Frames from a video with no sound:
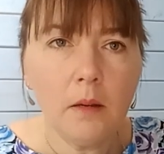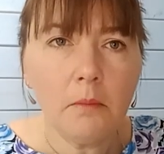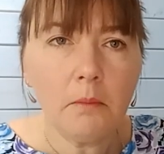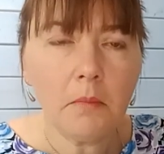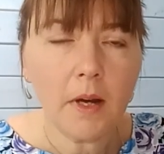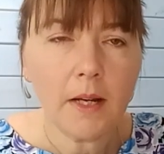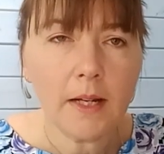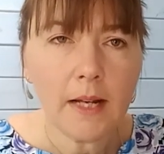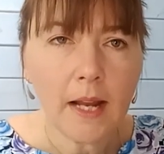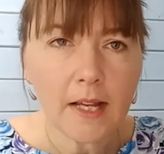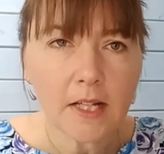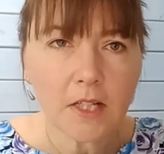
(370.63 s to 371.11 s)

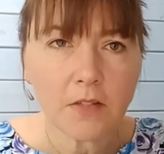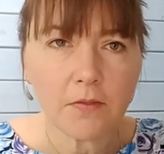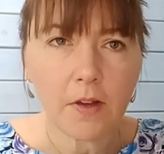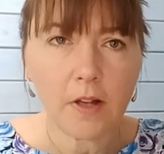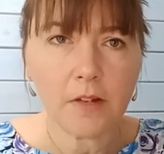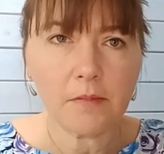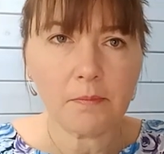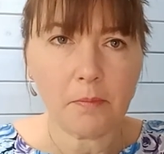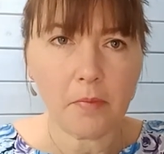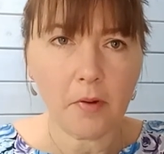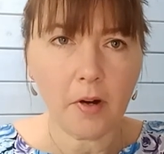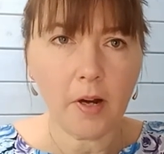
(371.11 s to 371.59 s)
My next
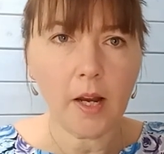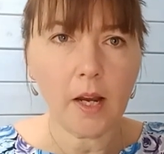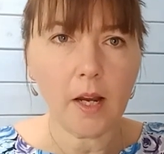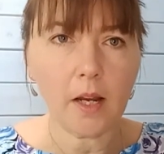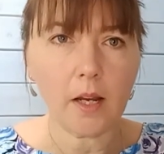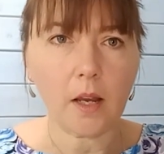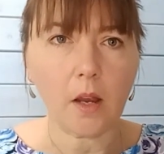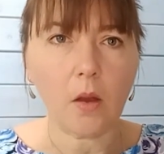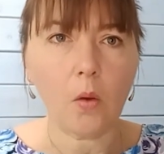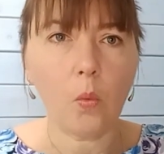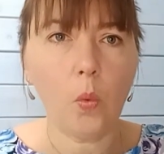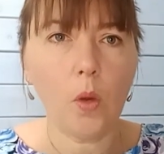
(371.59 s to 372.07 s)

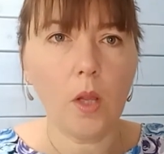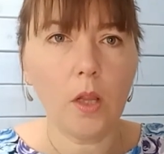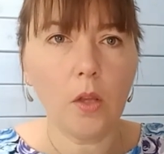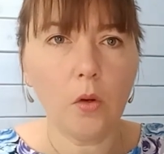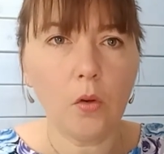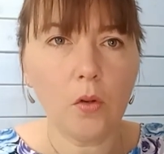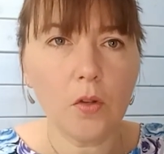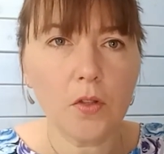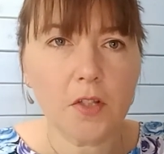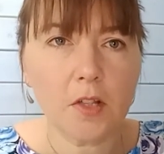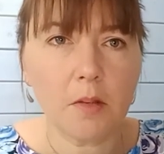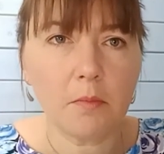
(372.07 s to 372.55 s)
fabric will
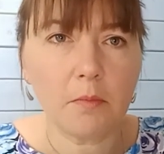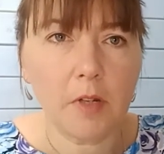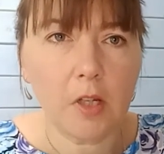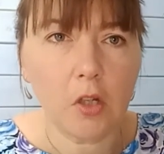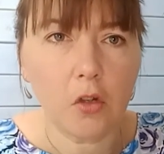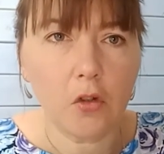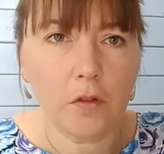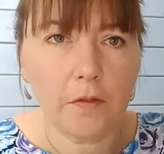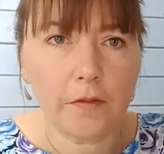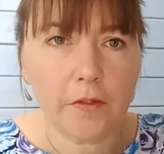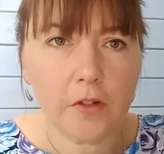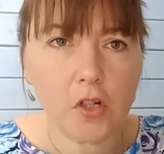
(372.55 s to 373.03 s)
also be
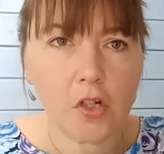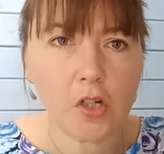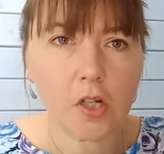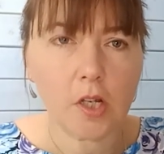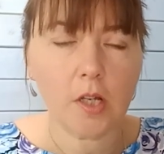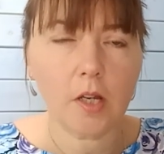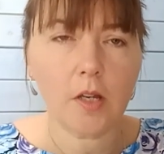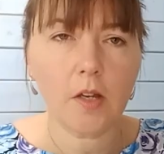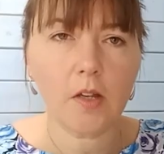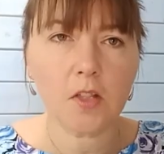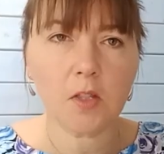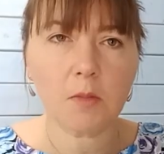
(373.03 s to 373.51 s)
good for
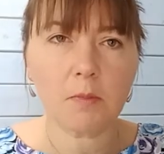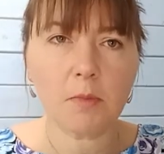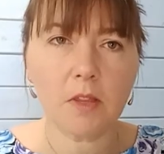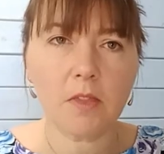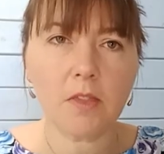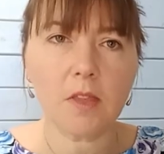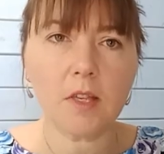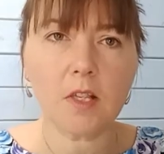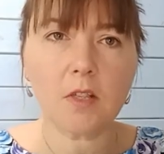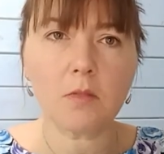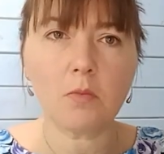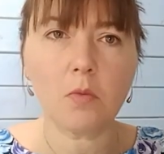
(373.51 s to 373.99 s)
shirts, but
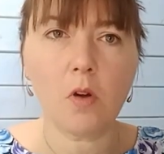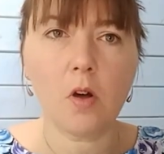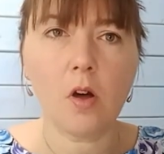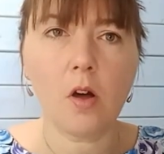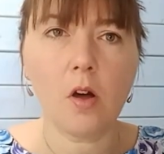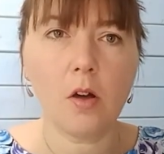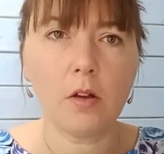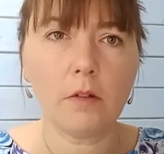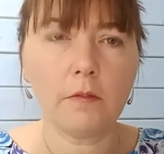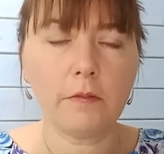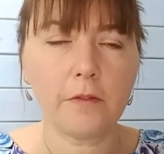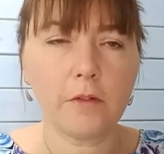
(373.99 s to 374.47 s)
this
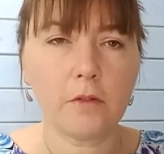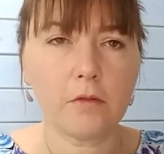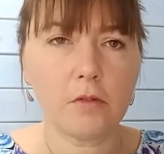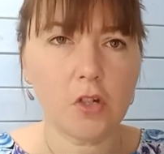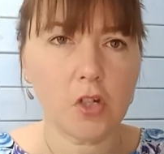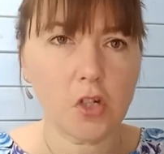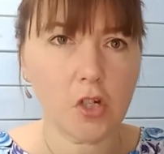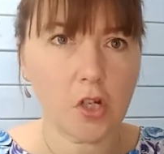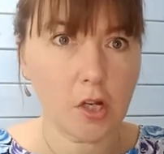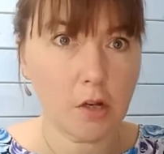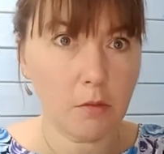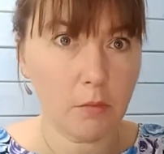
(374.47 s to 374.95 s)
one for a
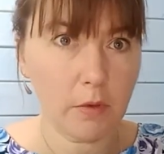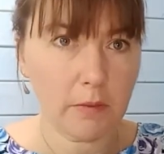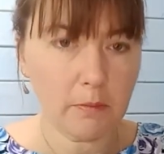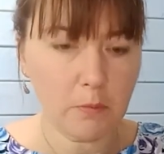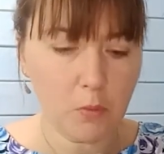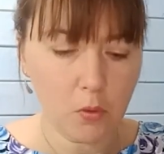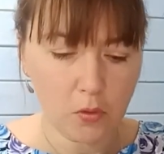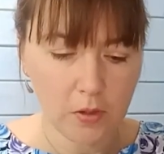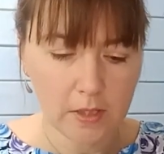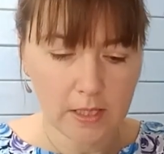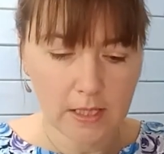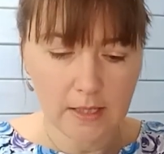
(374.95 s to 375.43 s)
shirt with
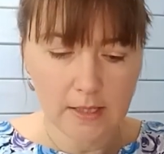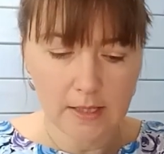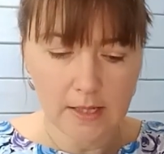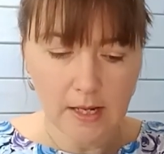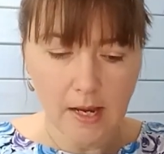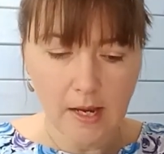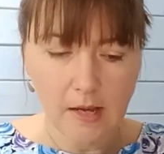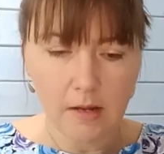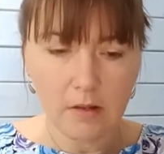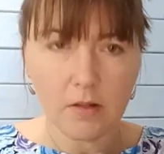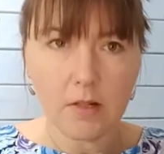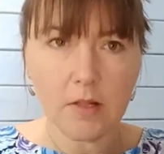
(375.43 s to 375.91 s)
more
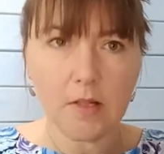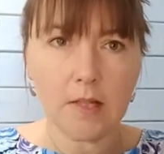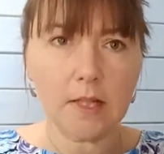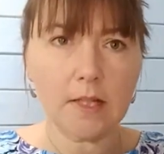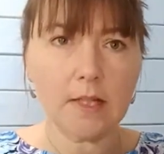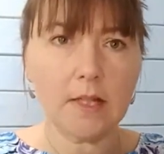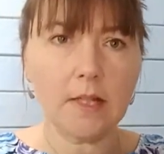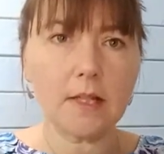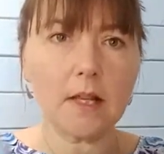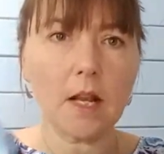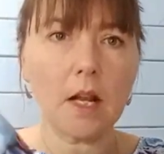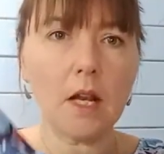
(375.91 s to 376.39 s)
detail because
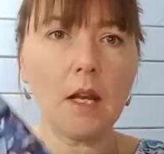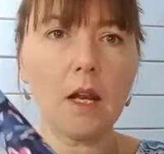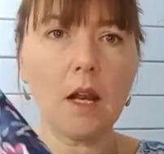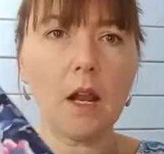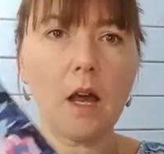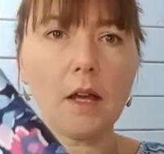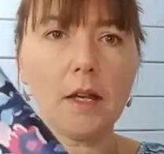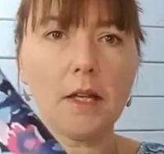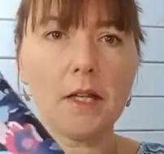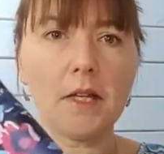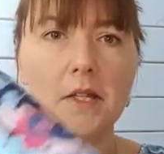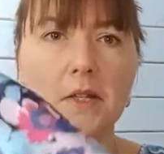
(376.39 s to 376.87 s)
this is a
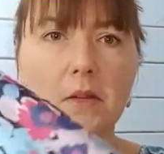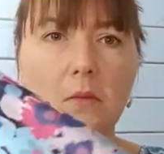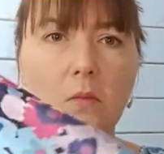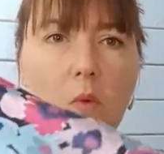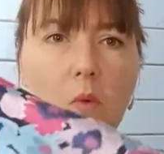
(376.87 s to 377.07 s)
lighter